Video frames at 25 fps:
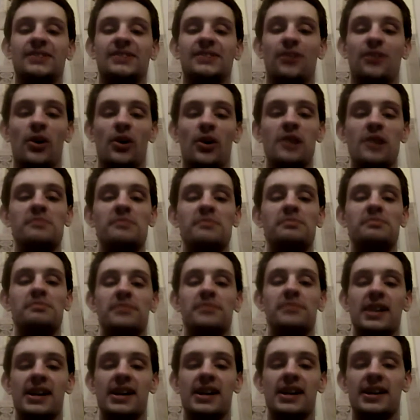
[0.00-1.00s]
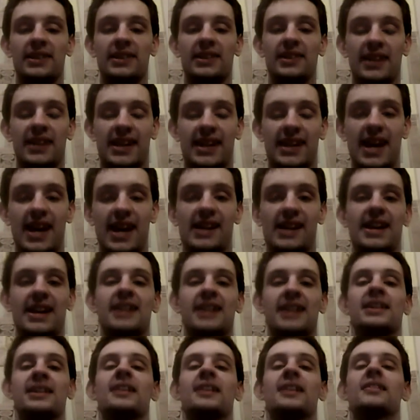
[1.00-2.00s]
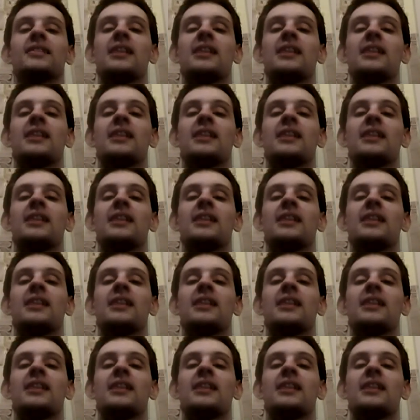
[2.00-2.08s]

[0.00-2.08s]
for the kicking